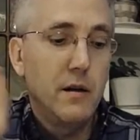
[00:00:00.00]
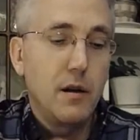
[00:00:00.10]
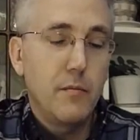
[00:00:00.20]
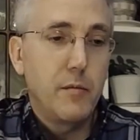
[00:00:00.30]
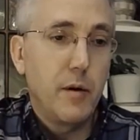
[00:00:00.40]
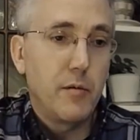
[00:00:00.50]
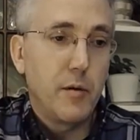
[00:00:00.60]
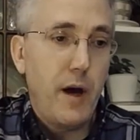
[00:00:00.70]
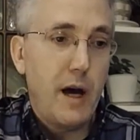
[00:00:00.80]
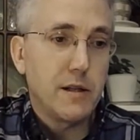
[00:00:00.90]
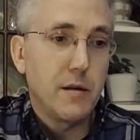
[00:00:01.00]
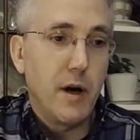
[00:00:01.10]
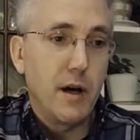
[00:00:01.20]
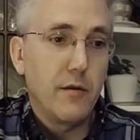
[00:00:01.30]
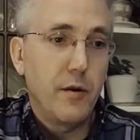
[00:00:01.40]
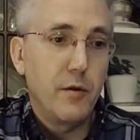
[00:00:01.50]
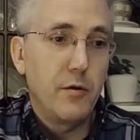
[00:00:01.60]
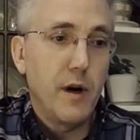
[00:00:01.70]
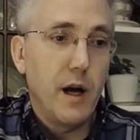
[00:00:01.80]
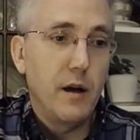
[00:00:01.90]
I'm going to be able to pass the microphone
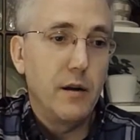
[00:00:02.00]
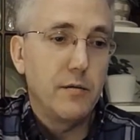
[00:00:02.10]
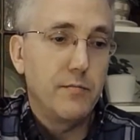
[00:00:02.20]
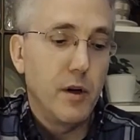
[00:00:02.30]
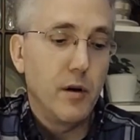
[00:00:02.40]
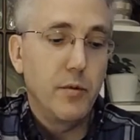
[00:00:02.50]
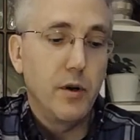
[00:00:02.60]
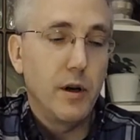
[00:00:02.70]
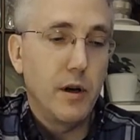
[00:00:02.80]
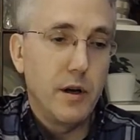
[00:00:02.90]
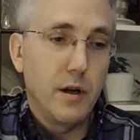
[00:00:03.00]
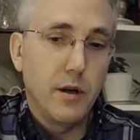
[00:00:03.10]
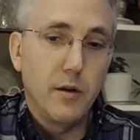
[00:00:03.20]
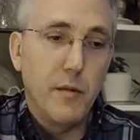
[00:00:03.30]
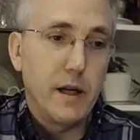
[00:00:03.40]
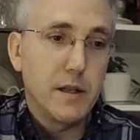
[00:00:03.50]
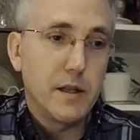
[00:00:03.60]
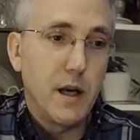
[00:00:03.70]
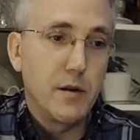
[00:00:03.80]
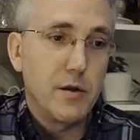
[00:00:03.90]
around, you know, put it on a little mic
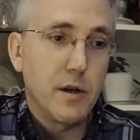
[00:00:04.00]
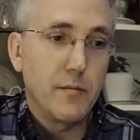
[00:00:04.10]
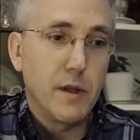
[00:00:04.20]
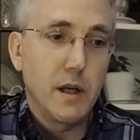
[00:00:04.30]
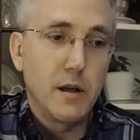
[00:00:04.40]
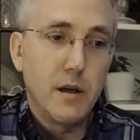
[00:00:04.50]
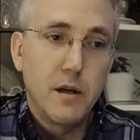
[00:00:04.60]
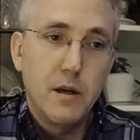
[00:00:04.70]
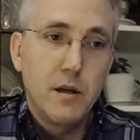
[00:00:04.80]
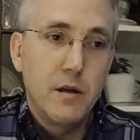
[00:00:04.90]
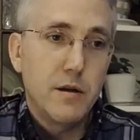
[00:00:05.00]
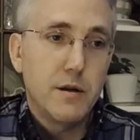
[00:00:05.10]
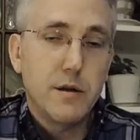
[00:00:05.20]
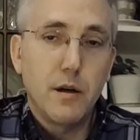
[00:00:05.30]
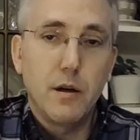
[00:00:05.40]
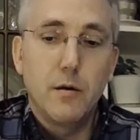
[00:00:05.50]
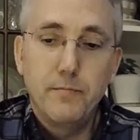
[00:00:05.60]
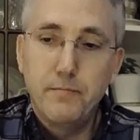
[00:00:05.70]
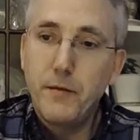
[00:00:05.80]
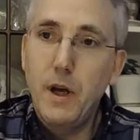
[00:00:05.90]
stand or something. So
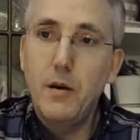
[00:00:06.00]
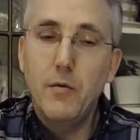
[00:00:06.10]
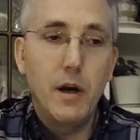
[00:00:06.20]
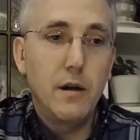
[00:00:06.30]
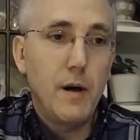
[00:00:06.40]
anyway,